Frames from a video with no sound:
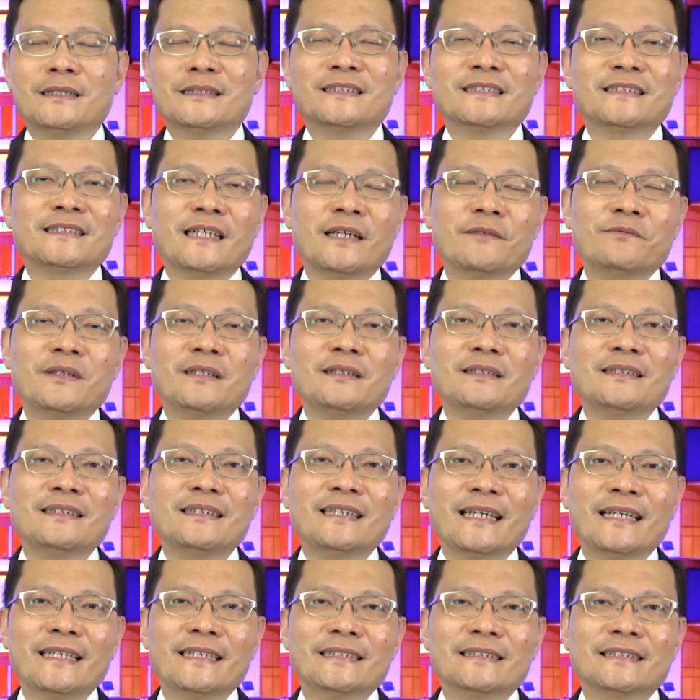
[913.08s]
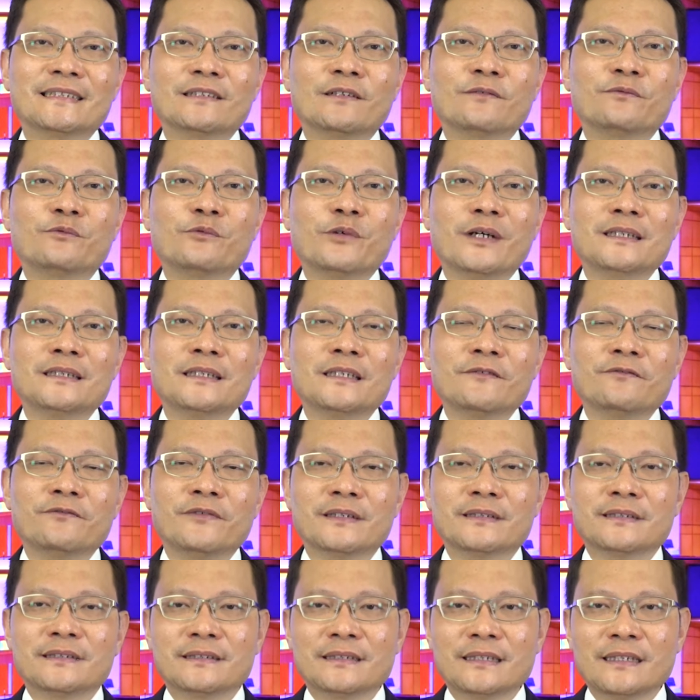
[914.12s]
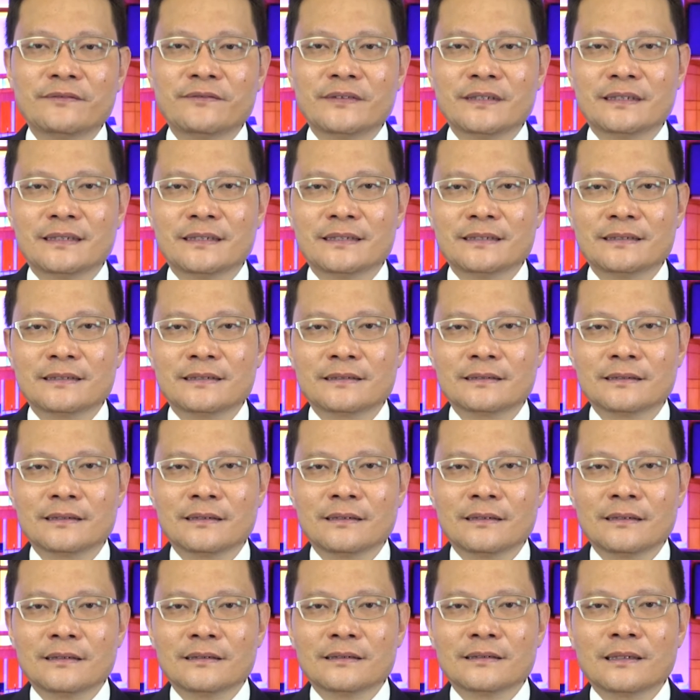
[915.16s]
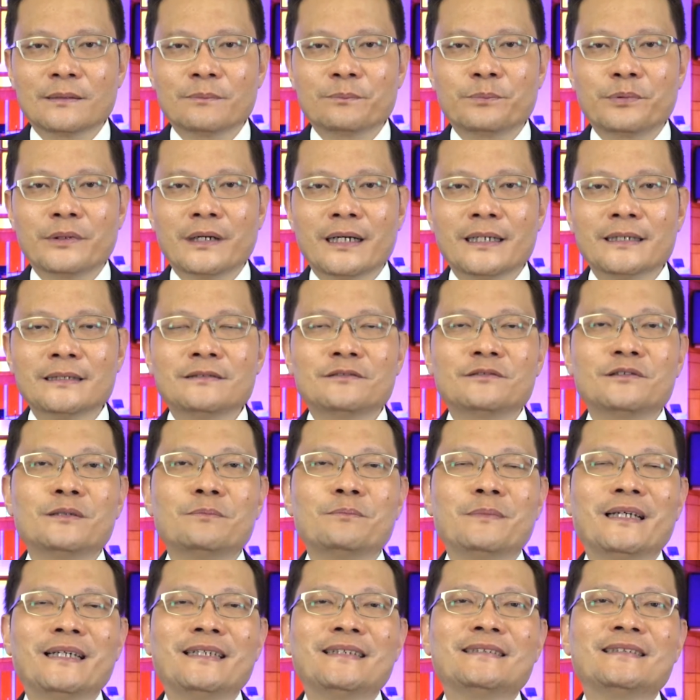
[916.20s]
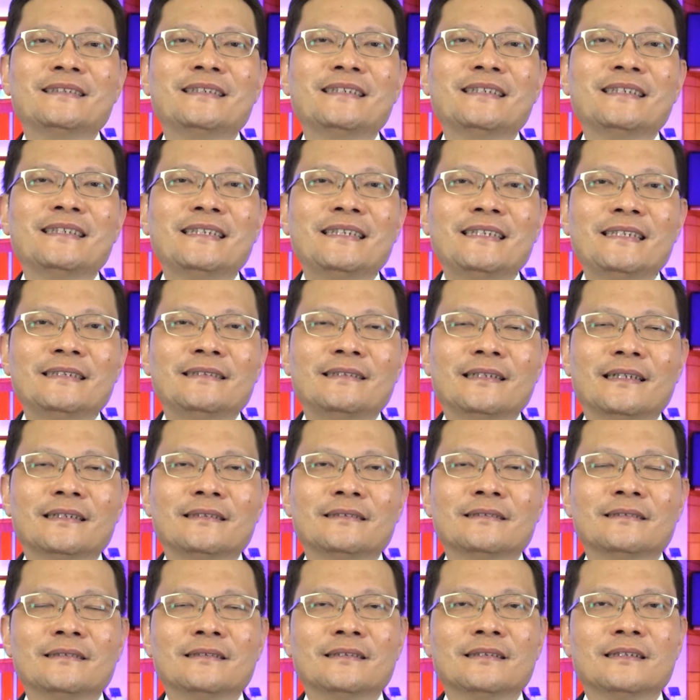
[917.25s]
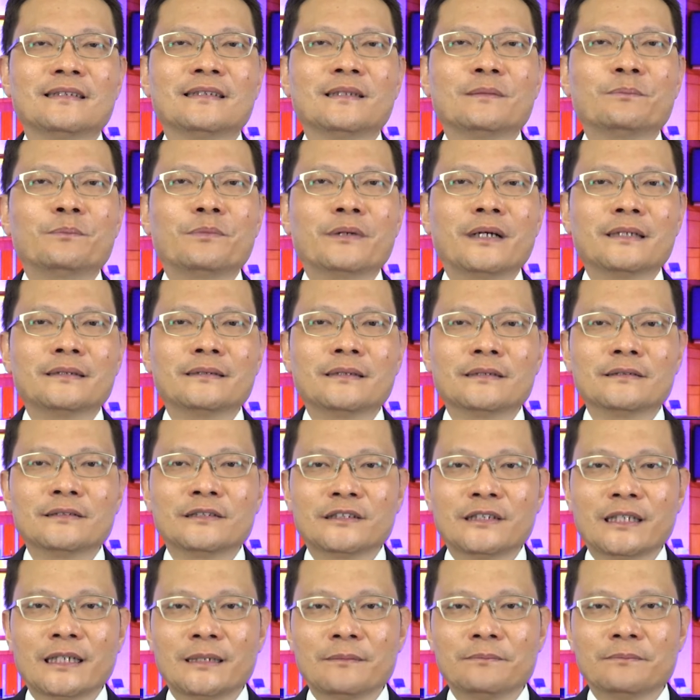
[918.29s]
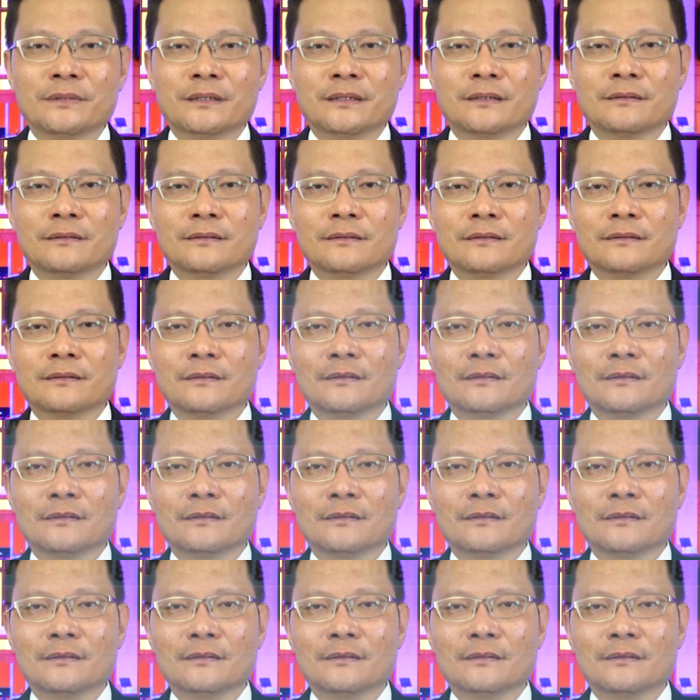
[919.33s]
the 7 days of wedding festivities, the bride remained hidden in the bridal chamber.